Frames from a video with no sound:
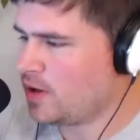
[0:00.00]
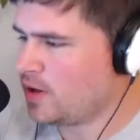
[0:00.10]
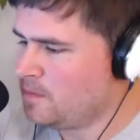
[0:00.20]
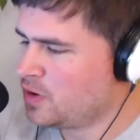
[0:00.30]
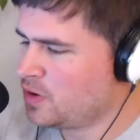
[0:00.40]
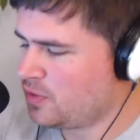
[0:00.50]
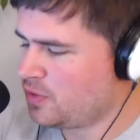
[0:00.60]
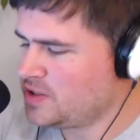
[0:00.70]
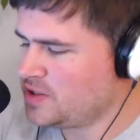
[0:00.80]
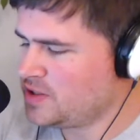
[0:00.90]
3
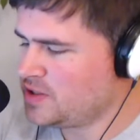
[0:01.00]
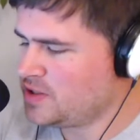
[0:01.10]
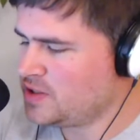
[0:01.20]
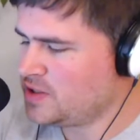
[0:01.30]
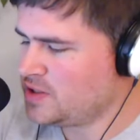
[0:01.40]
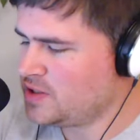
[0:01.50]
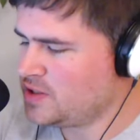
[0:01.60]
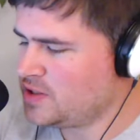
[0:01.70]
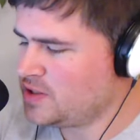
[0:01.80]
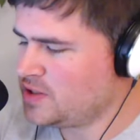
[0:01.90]
straight postseason
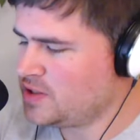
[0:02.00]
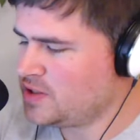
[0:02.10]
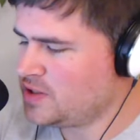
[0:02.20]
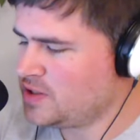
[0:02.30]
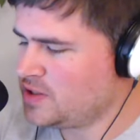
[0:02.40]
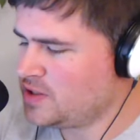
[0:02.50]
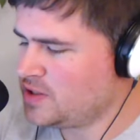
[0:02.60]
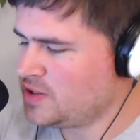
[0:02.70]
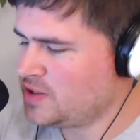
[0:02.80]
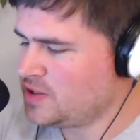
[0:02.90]
appearances,
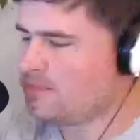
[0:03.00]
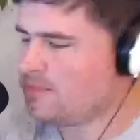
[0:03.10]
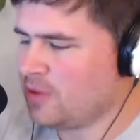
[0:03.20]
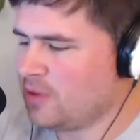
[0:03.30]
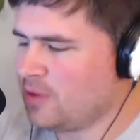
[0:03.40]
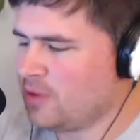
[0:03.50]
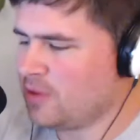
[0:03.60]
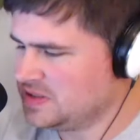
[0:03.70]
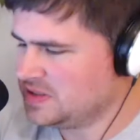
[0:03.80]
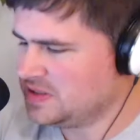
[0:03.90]
4 postseason
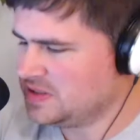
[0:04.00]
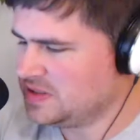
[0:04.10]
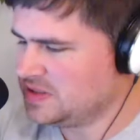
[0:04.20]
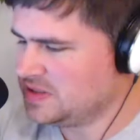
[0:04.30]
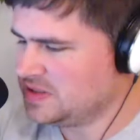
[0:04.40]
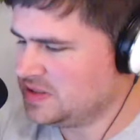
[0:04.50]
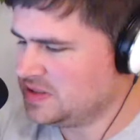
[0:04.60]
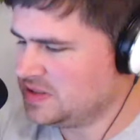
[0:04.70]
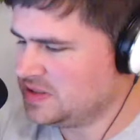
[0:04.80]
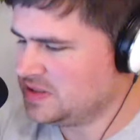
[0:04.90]
appearances out of the
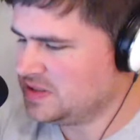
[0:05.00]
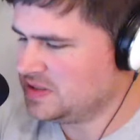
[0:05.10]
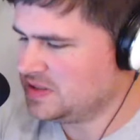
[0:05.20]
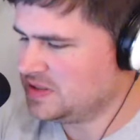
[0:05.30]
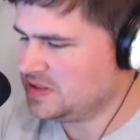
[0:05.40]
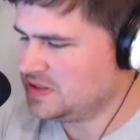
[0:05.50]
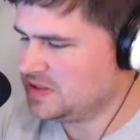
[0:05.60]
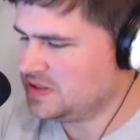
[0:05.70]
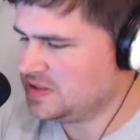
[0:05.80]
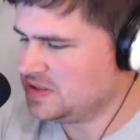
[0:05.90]
last 5
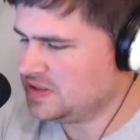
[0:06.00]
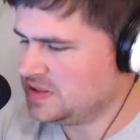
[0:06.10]
seasons.